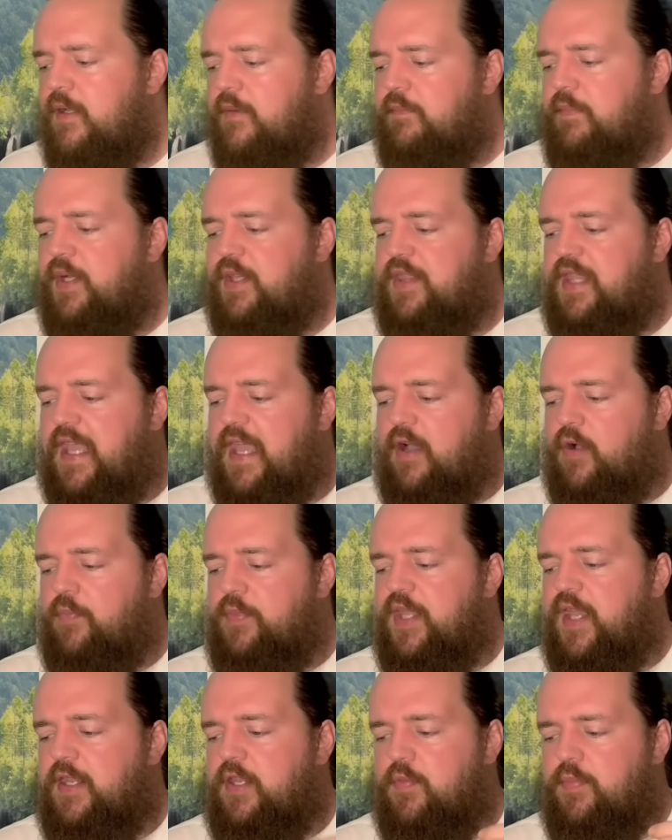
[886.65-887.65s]
But the help
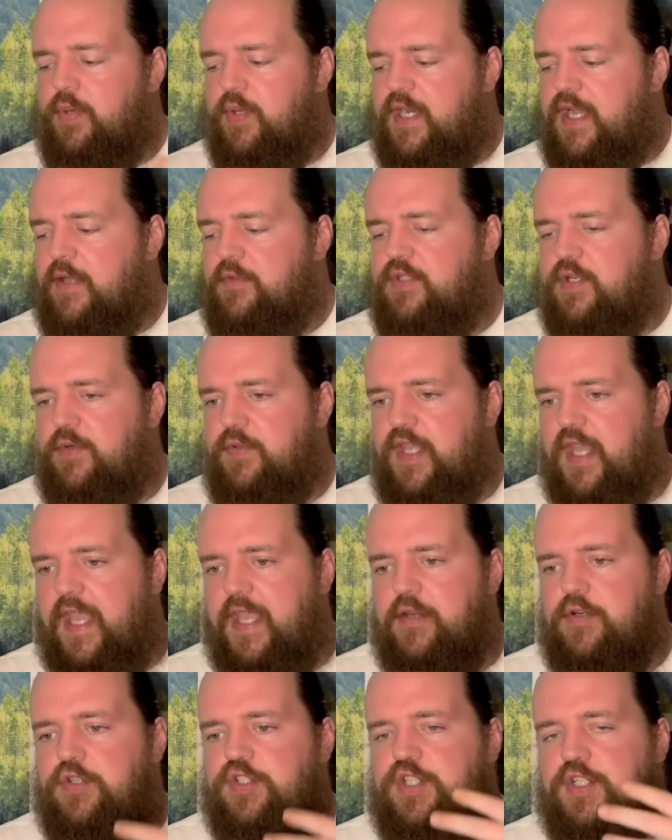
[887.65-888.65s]
that you put out there, the
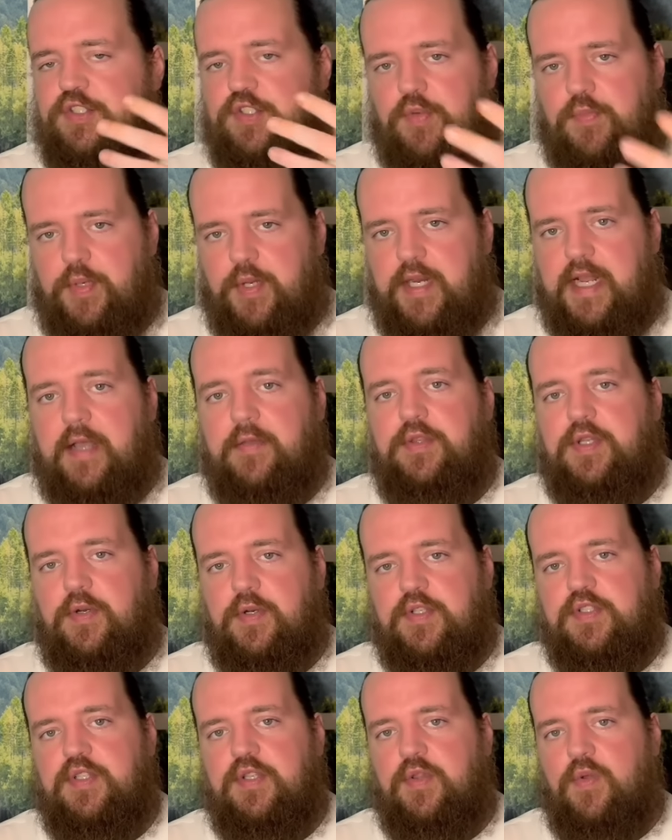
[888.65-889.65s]
energies you put out there
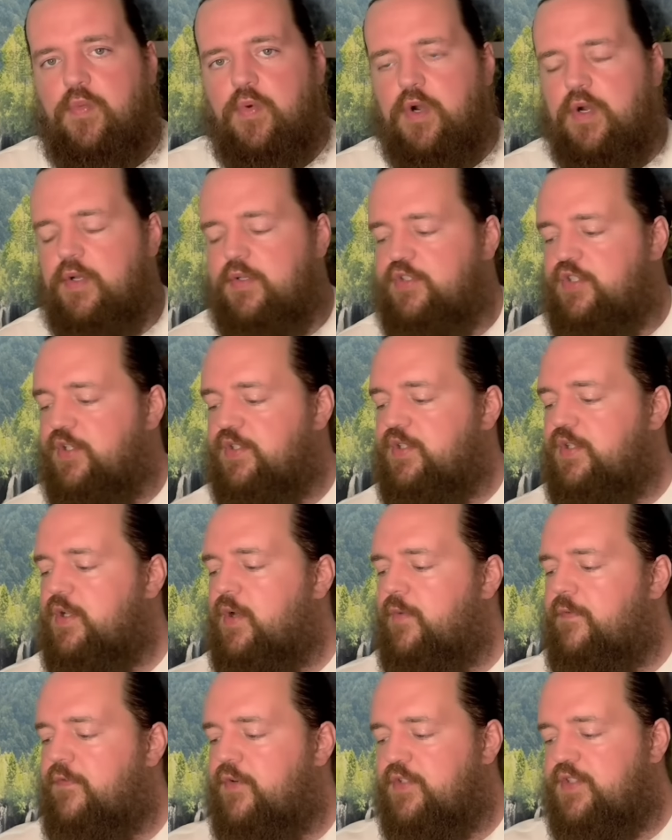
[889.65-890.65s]
into the world, just
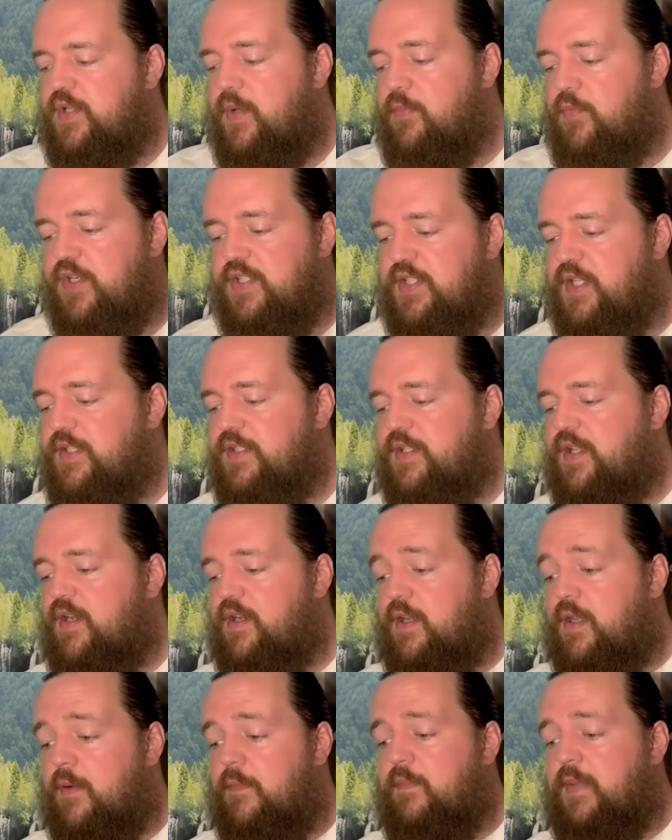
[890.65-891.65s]
know for some reason it's
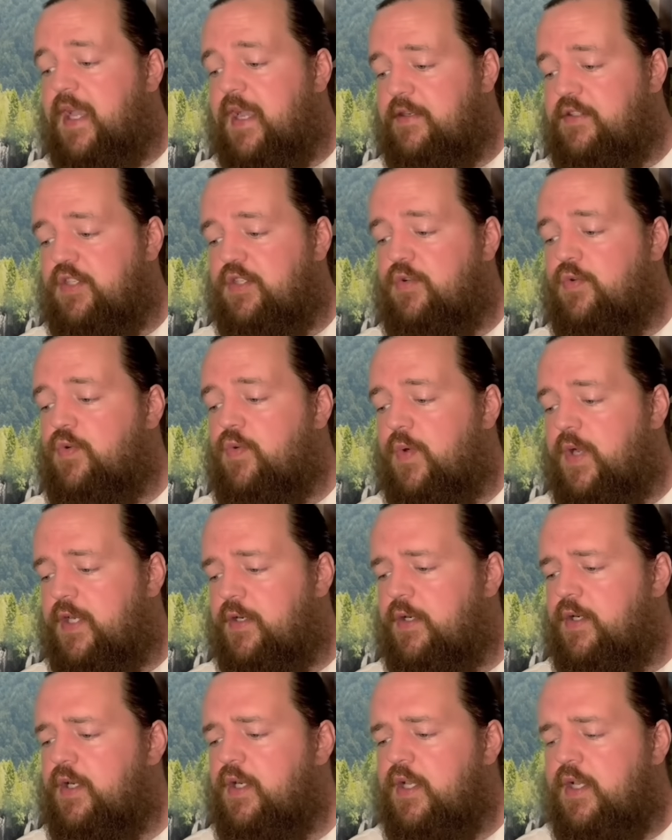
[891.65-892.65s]
going to come back to you
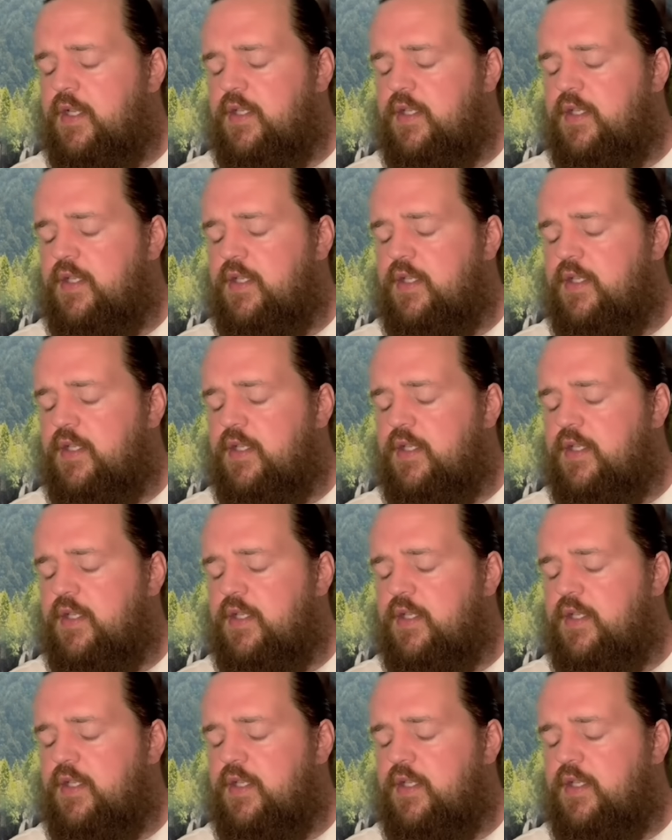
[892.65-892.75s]
quicker.